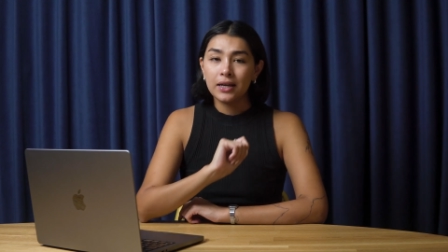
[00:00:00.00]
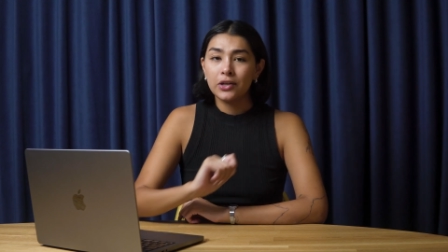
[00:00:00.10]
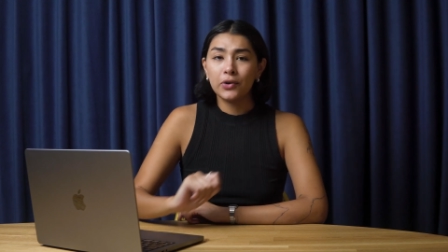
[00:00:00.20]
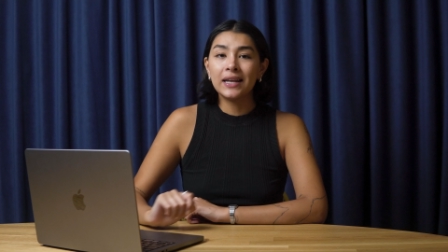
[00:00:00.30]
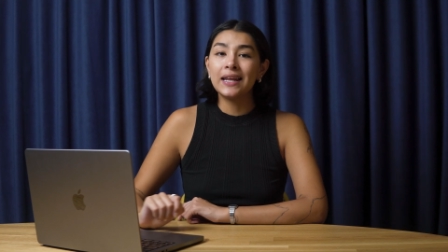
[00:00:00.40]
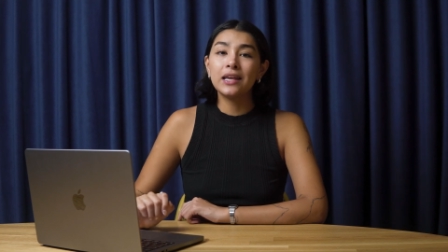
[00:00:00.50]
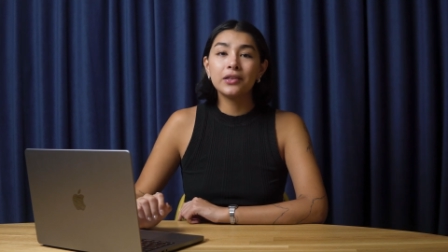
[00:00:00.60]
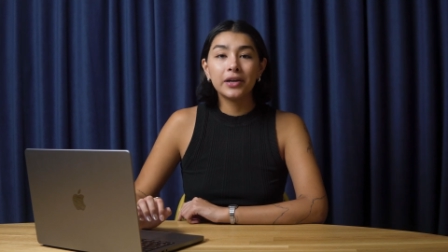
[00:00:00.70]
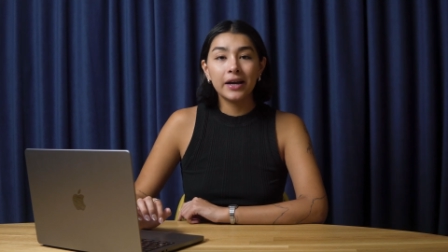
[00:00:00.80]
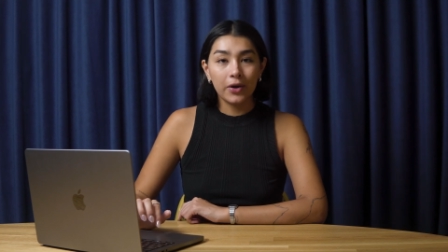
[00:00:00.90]
You can
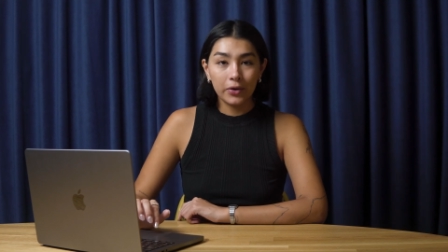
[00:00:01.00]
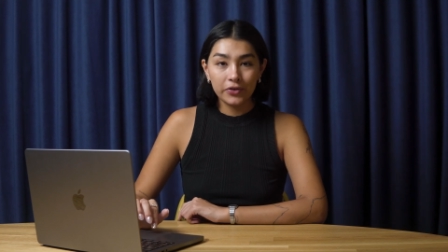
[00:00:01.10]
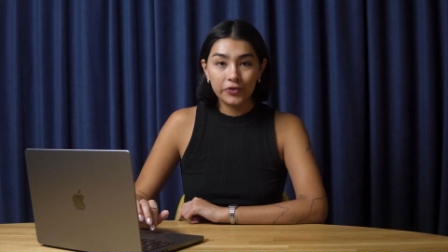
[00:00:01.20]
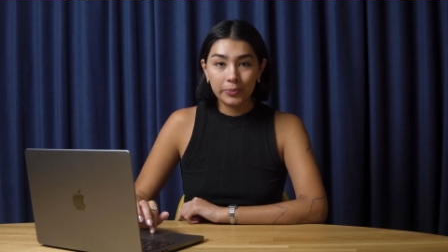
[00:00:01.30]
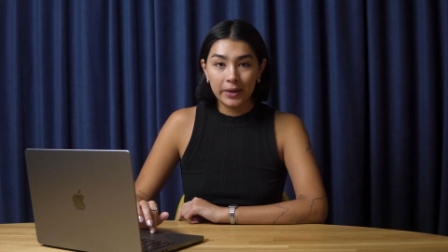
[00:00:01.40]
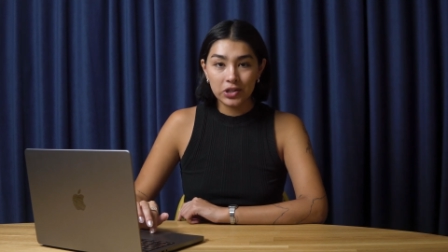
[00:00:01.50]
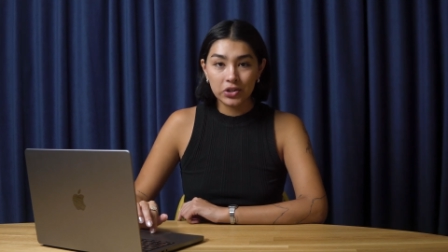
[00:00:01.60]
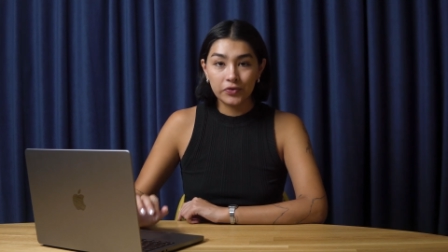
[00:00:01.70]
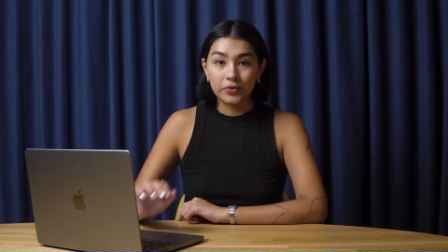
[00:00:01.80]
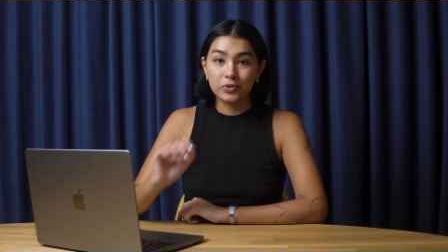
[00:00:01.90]
either get all
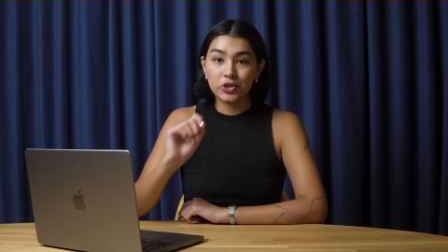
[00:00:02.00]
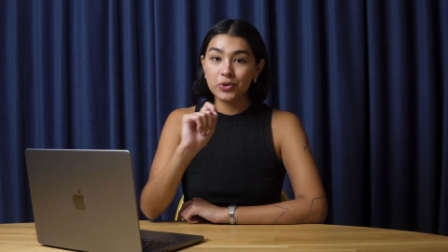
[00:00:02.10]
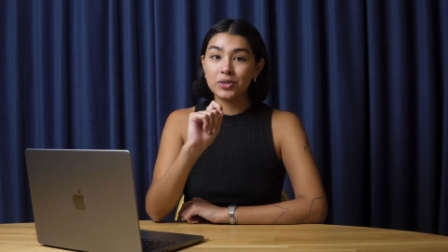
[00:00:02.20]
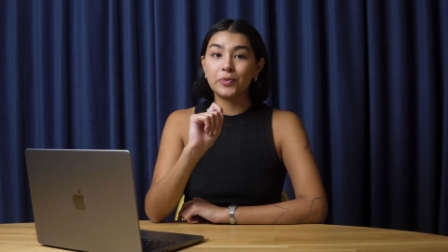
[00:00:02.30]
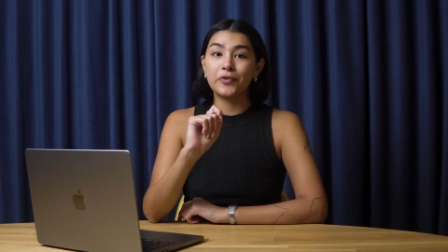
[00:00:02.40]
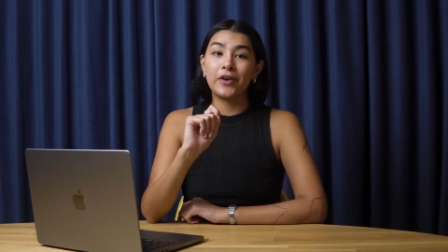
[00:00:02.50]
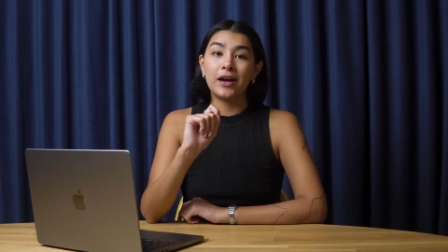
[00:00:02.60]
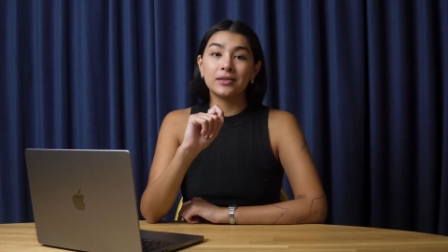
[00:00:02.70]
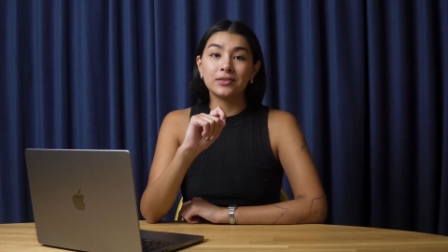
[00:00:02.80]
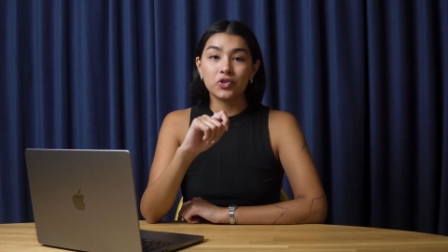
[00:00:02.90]
information from chosen
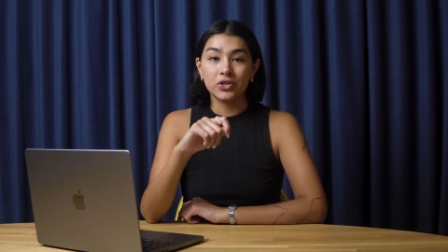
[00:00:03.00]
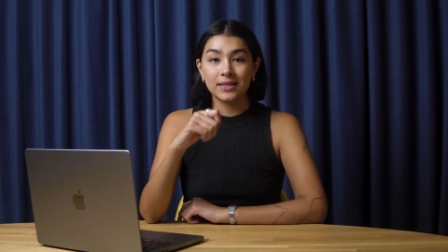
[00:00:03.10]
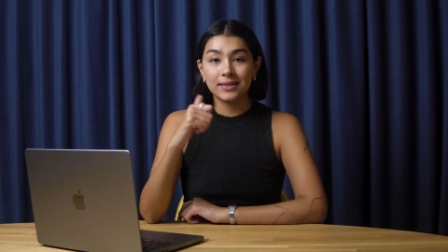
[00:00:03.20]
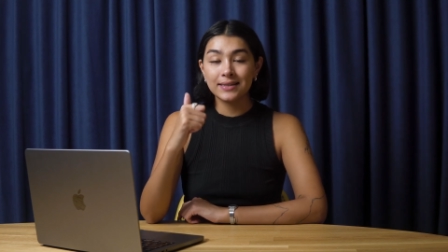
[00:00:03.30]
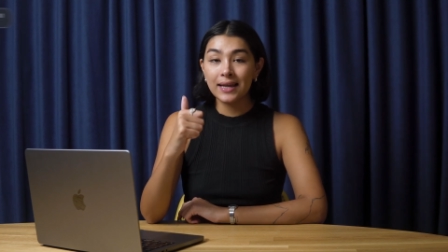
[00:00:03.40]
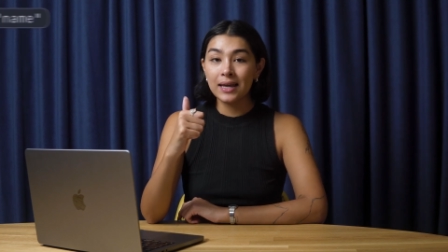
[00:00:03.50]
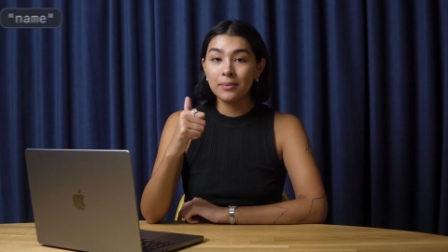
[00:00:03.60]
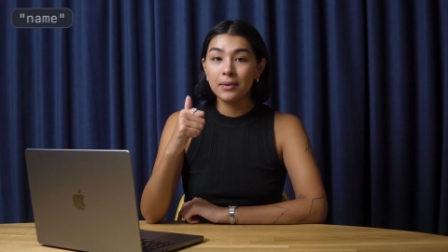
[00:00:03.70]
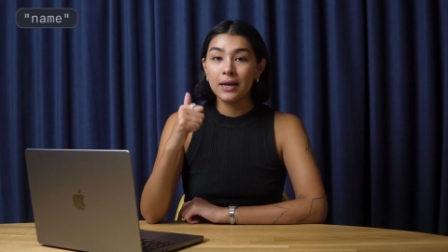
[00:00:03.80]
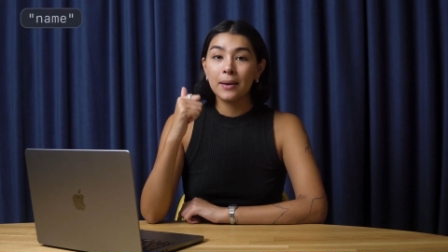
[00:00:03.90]
profiles such as its
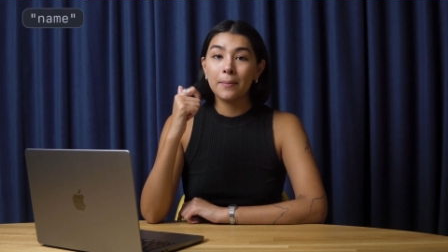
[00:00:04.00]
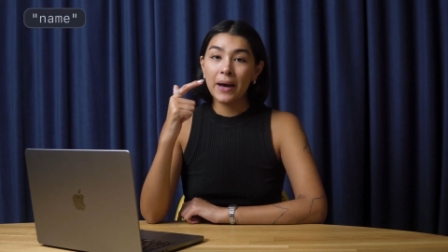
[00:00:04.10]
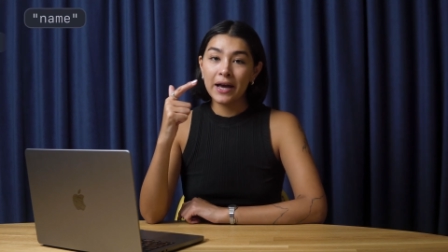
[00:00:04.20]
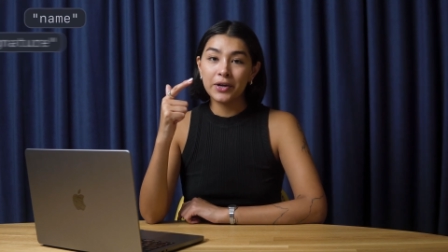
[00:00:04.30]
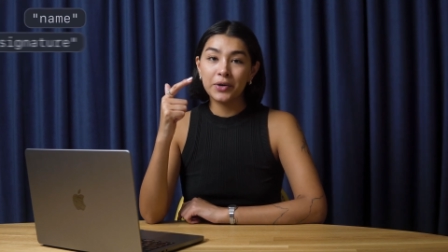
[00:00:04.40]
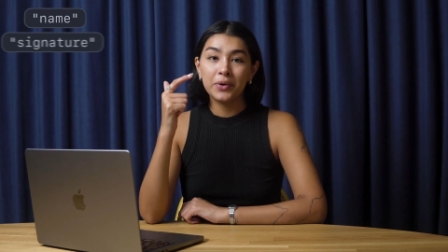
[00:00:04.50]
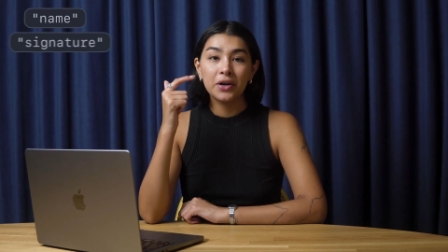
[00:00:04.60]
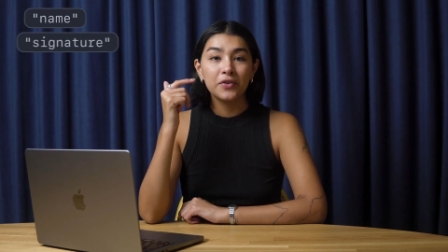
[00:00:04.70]
name, bio,